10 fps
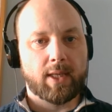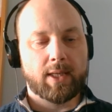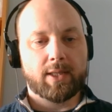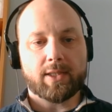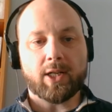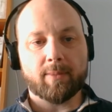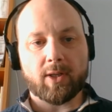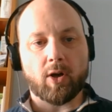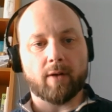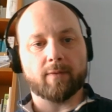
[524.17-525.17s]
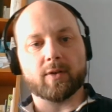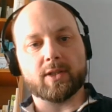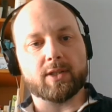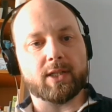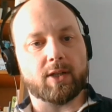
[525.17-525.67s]
Settlement
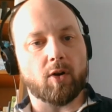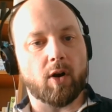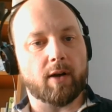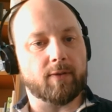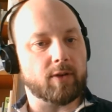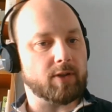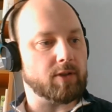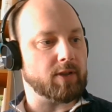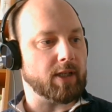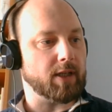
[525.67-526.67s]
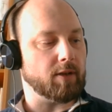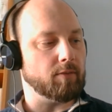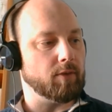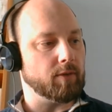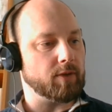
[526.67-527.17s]
conferences and offers to settle,
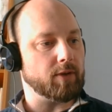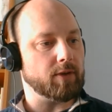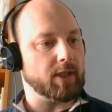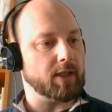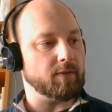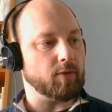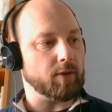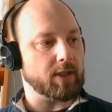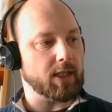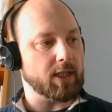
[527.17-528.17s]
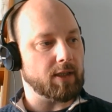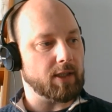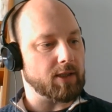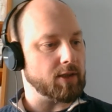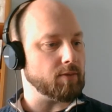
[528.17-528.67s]
Rules 13 and 14, and
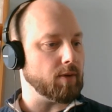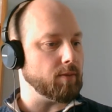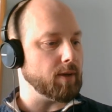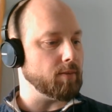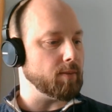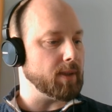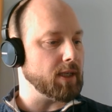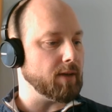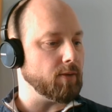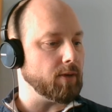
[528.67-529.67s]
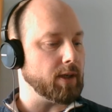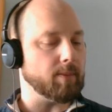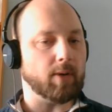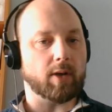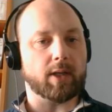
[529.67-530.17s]
this is what we will be covering
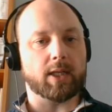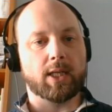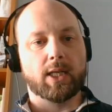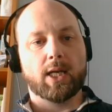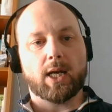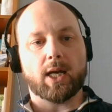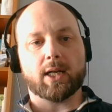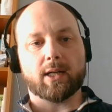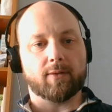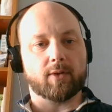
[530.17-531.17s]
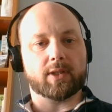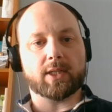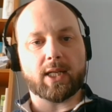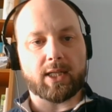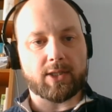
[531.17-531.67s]

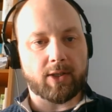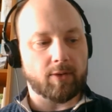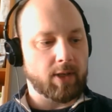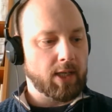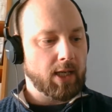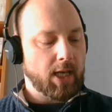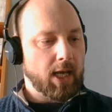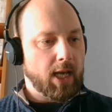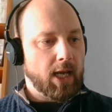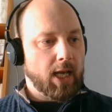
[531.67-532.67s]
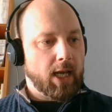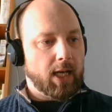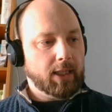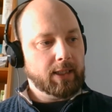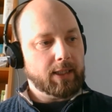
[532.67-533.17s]
today. So,
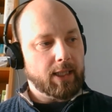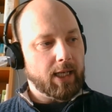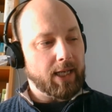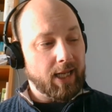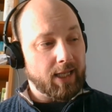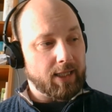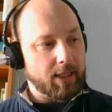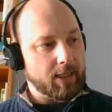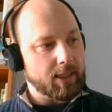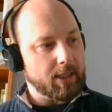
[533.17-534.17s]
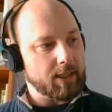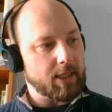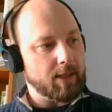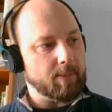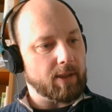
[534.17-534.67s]
again, in
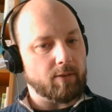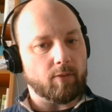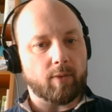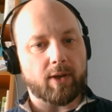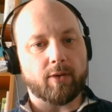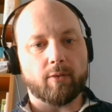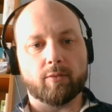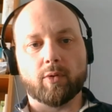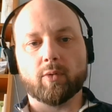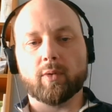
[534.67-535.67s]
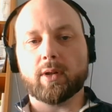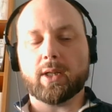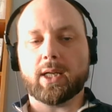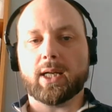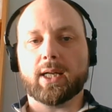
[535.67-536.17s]
keeping with
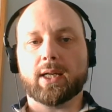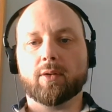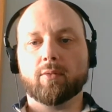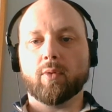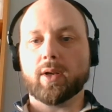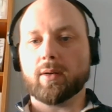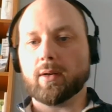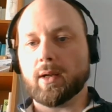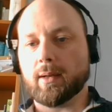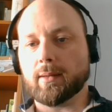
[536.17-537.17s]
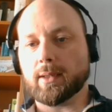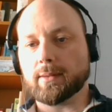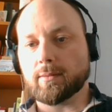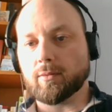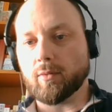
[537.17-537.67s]
Rule
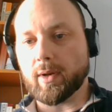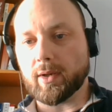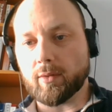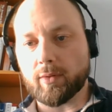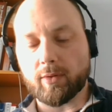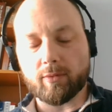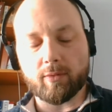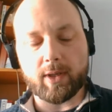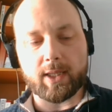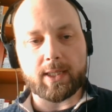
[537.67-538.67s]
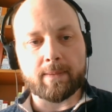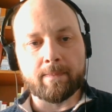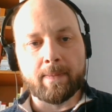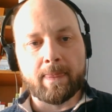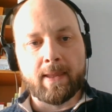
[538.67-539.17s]
103,
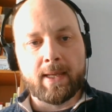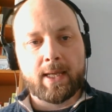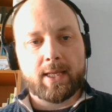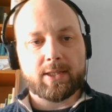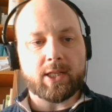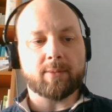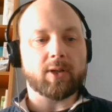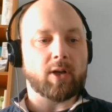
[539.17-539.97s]
settlement